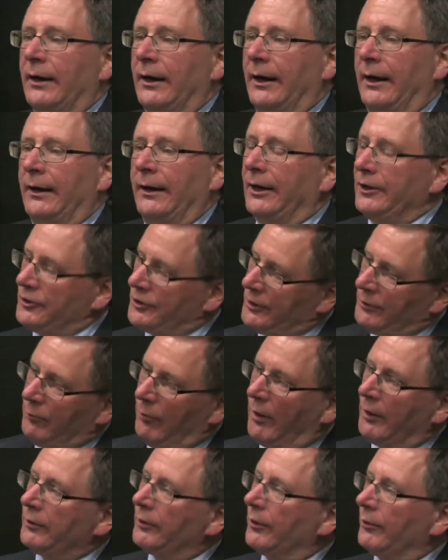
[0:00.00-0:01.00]
And as she
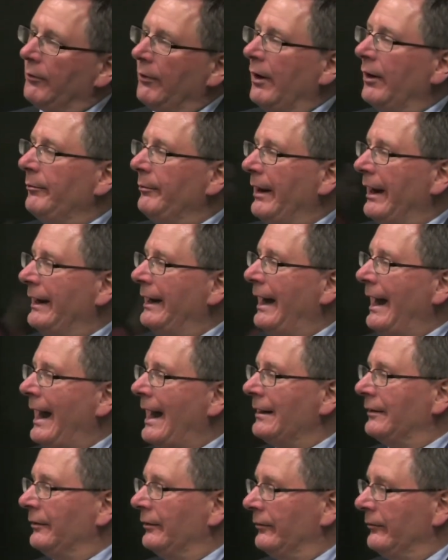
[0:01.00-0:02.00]
wandered around
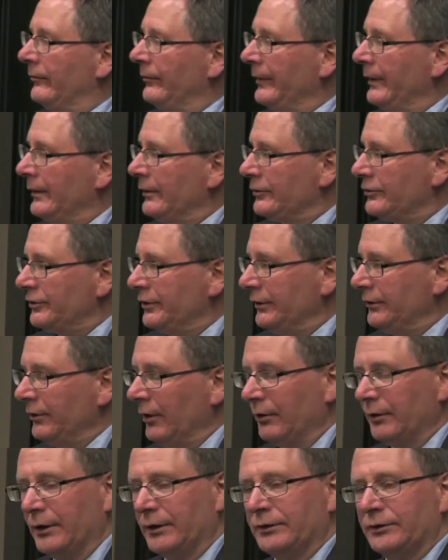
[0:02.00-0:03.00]
Manhattan, she
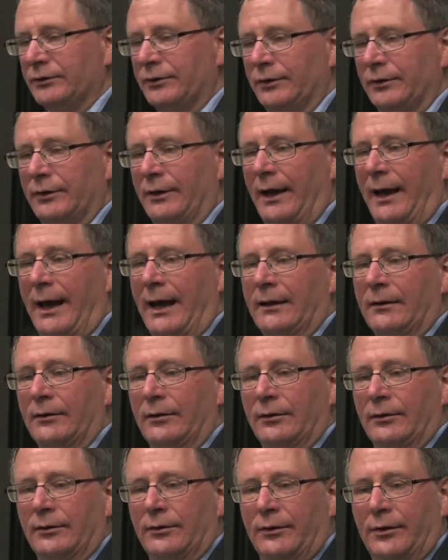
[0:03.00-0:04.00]
noticed that
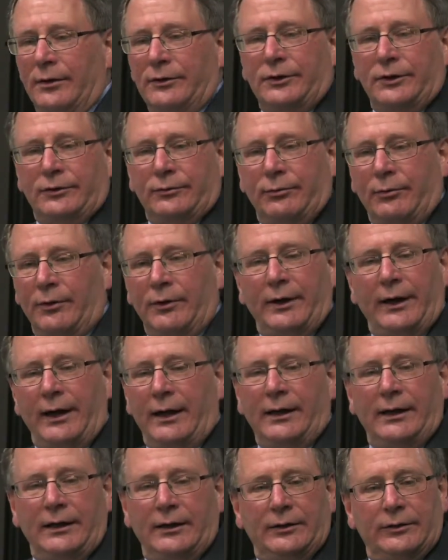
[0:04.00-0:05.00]
there just weren't
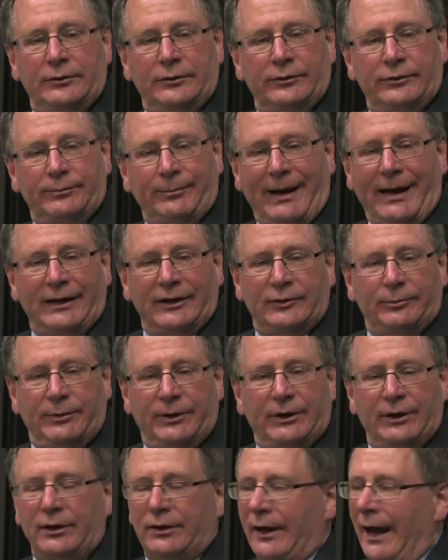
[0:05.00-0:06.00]
any
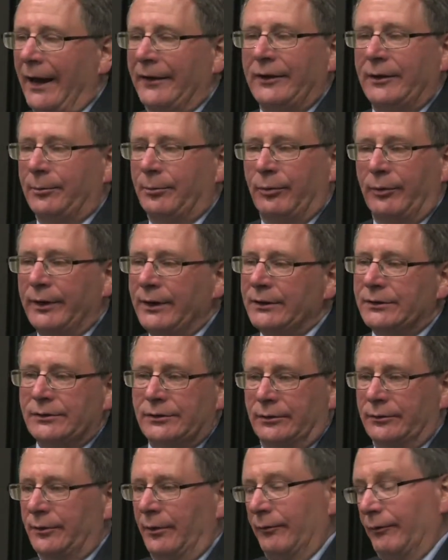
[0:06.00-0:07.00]
Spanish-speaking Catholic priests,
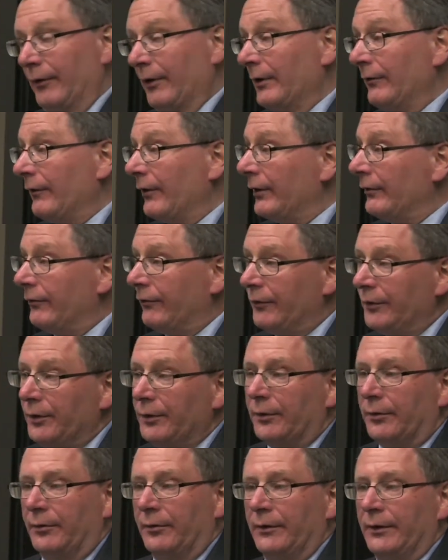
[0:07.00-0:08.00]
or very, very
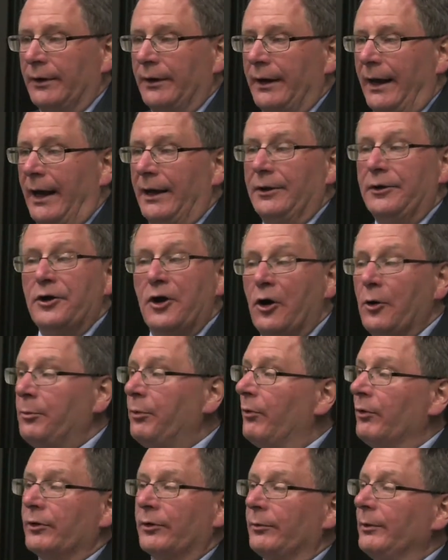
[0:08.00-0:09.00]
few, and no
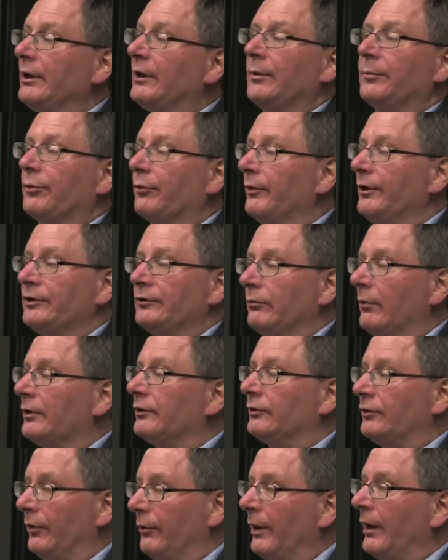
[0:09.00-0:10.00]
Puerto Rican priests
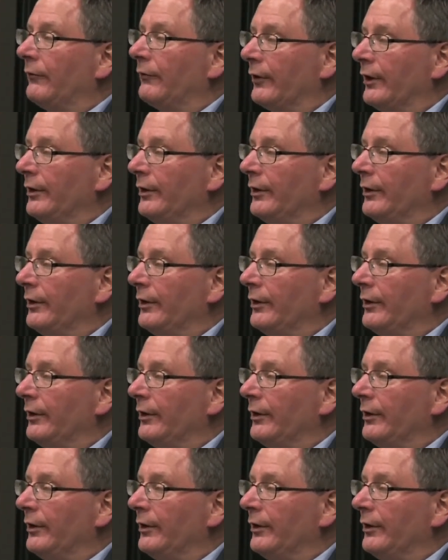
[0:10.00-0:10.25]
whatsoever.